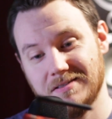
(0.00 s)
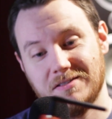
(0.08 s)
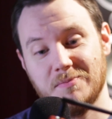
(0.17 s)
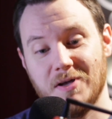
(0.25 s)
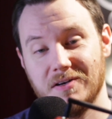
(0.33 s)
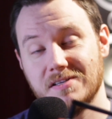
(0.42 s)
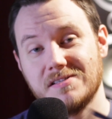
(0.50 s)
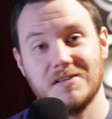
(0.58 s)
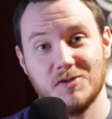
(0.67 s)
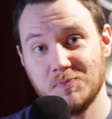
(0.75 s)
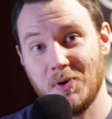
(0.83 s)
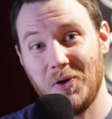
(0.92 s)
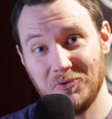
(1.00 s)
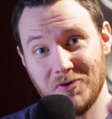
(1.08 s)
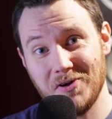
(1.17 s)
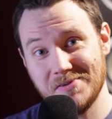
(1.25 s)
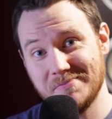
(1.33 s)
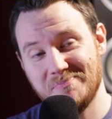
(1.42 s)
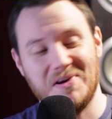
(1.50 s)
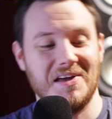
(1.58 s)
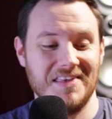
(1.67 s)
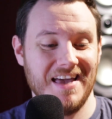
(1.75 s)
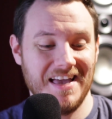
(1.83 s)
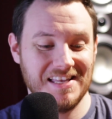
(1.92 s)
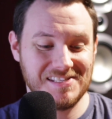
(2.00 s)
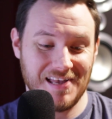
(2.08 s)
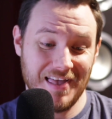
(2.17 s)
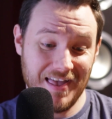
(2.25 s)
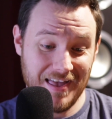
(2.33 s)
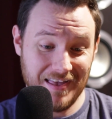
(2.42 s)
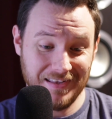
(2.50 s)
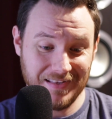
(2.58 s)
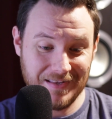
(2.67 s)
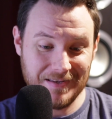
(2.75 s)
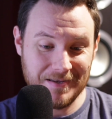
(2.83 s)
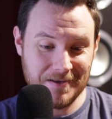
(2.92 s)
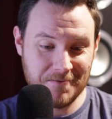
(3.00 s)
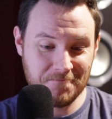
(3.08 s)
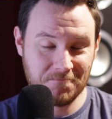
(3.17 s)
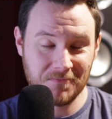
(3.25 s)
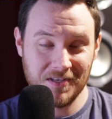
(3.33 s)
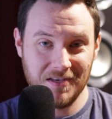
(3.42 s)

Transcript: to be honest, spoiled rotten by the ASIAIR,